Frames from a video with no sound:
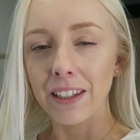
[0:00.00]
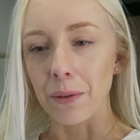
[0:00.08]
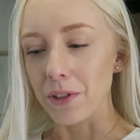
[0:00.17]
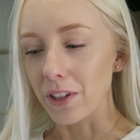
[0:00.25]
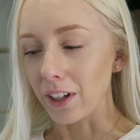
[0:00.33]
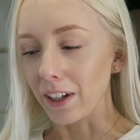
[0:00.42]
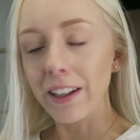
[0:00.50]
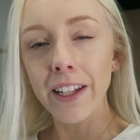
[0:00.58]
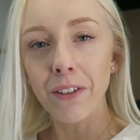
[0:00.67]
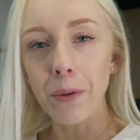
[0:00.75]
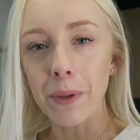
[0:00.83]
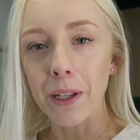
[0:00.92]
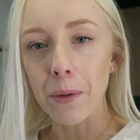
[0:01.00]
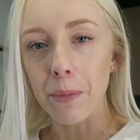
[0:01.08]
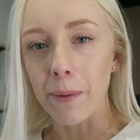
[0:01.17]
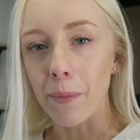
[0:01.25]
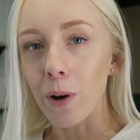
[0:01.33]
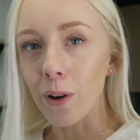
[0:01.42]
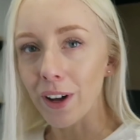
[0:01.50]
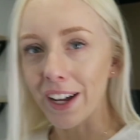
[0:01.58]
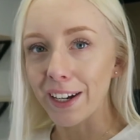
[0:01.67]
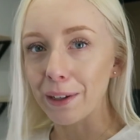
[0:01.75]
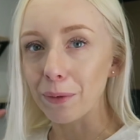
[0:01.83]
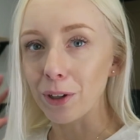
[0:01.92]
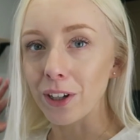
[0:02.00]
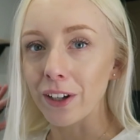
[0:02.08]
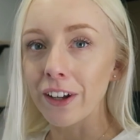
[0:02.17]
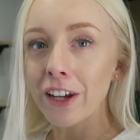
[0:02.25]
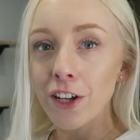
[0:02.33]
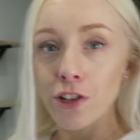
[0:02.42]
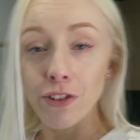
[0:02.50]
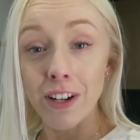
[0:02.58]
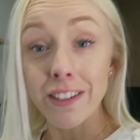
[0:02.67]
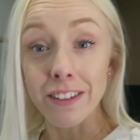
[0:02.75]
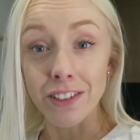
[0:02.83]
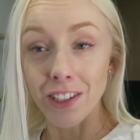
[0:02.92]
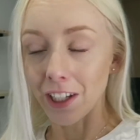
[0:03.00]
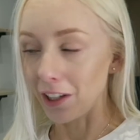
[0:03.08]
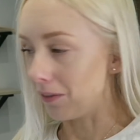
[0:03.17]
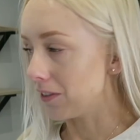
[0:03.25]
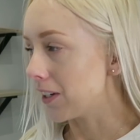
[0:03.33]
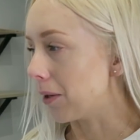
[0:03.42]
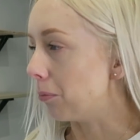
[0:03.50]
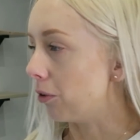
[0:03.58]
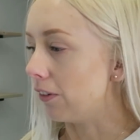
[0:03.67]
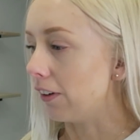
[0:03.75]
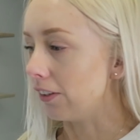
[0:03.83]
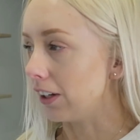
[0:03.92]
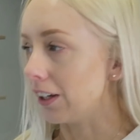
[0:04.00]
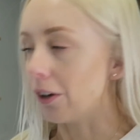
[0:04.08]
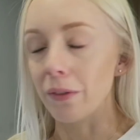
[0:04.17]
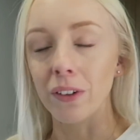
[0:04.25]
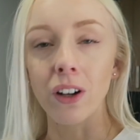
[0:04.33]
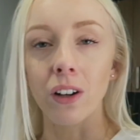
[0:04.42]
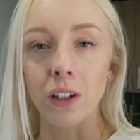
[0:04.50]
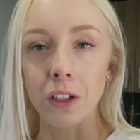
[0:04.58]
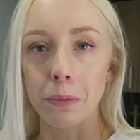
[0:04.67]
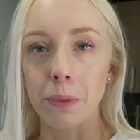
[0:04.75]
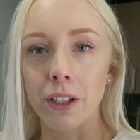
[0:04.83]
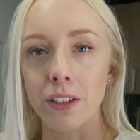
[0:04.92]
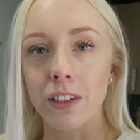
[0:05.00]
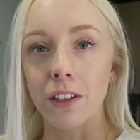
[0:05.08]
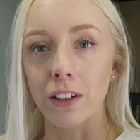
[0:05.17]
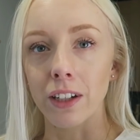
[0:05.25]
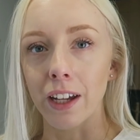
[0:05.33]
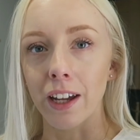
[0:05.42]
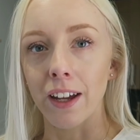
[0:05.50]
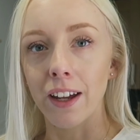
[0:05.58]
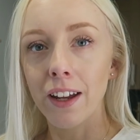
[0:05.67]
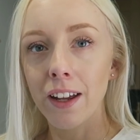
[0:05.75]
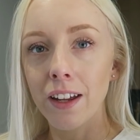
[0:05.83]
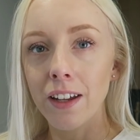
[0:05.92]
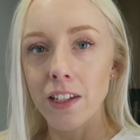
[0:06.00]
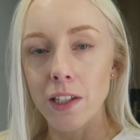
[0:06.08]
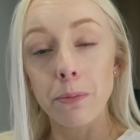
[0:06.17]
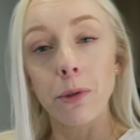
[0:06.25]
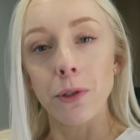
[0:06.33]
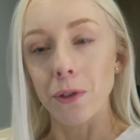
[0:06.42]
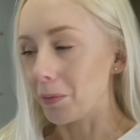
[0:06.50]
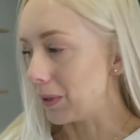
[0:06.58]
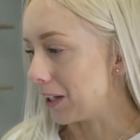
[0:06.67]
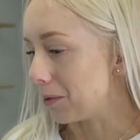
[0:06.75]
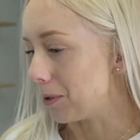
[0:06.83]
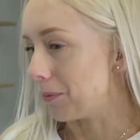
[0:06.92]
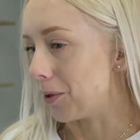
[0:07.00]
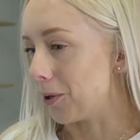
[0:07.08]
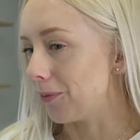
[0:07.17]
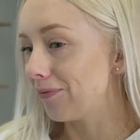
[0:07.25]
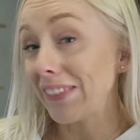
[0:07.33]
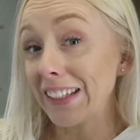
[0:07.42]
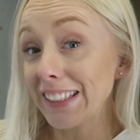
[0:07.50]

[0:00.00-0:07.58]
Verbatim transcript: Now I'm just going to clear up a little bit more and I'm going to dress the shelves temporarily, of course, because they're going to get spruced up a little bit more.